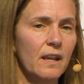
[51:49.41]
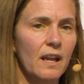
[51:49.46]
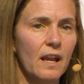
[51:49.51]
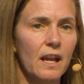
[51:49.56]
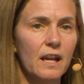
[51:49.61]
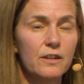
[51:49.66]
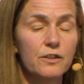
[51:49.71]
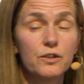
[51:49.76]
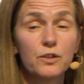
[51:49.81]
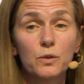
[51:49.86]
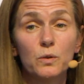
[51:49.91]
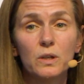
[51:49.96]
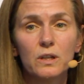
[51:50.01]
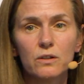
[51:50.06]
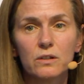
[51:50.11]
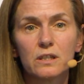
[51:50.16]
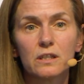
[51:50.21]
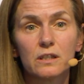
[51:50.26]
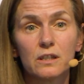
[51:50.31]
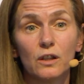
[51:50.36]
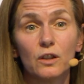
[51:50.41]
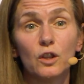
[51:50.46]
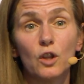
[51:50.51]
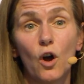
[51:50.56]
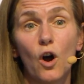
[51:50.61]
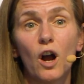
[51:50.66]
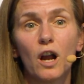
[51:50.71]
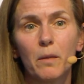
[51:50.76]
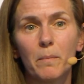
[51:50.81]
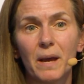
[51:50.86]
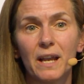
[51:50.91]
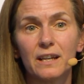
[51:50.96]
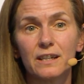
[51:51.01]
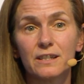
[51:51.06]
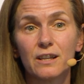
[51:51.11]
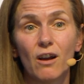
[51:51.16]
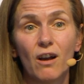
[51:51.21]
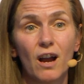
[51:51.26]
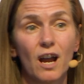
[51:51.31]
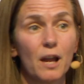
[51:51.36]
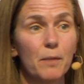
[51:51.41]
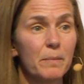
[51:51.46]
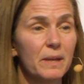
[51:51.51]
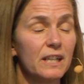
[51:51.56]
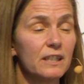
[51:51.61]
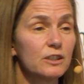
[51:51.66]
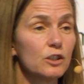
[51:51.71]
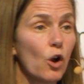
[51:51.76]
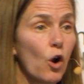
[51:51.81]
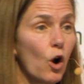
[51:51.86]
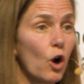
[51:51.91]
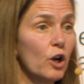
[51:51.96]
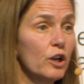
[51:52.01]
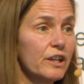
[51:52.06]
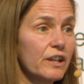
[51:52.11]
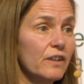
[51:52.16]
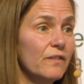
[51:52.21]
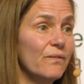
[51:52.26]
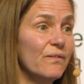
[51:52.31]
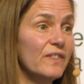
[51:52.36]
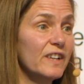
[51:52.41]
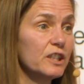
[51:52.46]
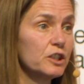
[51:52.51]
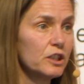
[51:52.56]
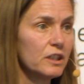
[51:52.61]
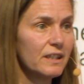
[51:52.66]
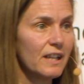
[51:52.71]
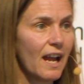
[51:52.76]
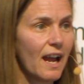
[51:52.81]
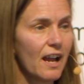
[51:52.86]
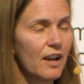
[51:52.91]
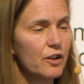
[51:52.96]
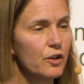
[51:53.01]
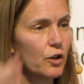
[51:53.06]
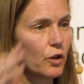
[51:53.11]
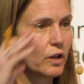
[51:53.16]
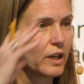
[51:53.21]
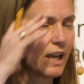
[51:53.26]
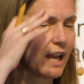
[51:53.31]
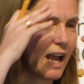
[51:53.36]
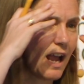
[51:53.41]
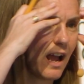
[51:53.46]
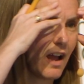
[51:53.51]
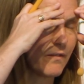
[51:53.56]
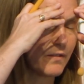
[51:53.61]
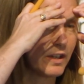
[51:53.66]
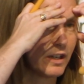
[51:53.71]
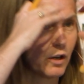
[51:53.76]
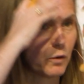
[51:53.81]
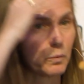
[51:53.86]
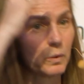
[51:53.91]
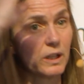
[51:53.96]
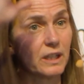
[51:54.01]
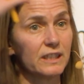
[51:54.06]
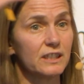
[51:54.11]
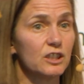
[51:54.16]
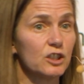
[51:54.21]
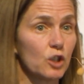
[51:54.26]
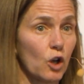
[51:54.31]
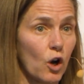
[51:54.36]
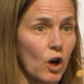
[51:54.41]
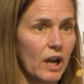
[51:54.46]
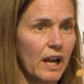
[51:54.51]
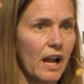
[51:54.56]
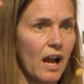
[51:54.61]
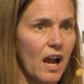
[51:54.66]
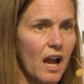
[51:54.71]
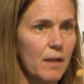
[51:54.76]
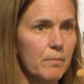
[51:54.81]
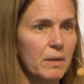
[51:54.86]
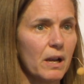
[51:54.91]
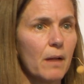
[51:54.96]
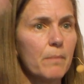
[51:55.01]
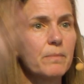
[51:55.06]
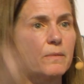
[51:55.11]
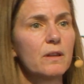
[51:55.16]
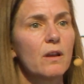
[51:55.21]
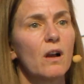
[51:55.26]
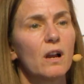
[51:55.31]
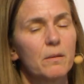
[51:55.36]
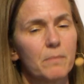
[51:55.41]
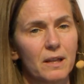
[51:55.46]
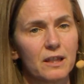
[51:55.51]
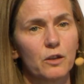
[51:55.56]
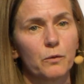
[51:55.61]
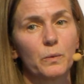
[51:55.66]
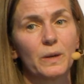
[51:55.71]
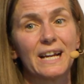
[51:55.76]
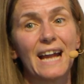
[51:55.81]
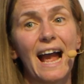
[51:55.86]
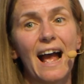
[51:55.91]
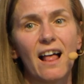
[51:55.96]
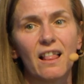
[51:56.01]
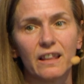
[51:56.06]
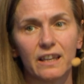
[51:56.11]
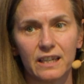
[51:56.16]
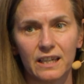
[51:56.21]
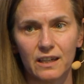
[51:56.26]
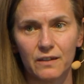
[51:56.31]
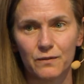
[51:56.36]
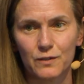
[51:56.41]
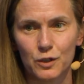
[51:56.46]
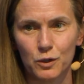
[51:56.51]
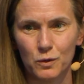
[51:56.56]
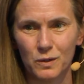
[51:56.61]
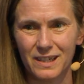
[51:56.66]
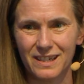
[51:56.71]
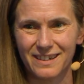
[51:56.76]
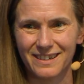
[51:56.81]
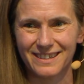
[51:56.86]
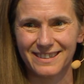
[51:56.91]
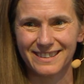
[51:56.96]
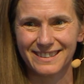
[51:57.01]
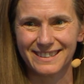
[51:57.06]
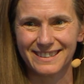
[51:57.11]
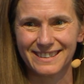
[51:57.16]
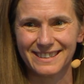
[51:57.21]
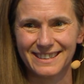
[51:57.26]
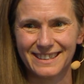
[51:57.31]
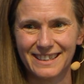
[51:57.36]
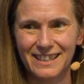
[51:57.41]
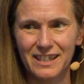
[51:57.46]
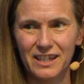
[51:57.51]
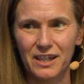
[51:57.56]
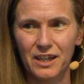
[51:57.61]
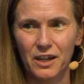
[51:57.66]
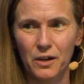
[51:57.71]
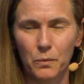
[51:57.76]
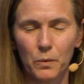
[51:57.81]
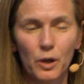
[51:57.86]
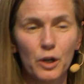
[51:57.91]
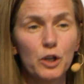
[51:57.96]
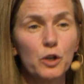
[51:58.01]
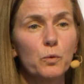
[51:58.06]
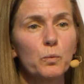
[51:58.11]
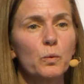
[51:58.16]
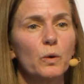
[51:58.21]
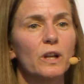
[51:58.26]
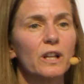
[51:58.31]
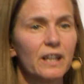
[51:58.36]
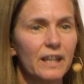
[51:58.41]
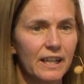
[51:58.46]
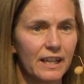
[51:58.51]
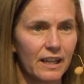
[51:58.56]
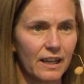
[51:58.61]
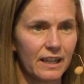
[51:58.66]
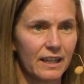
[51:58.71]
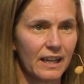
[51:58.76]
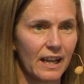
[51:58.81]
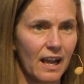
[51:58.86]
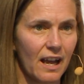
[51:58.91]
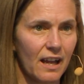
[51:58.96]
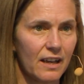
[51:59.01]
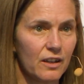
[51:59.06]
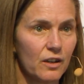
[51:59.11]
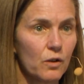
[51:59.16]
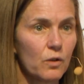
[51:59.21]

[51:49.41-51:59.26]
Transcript: And two years is a long amount of time, and it's hard to envision that. You're going to have, you know, really starry eyed, but I'm talking about the reality of two years. Where are you really going to get?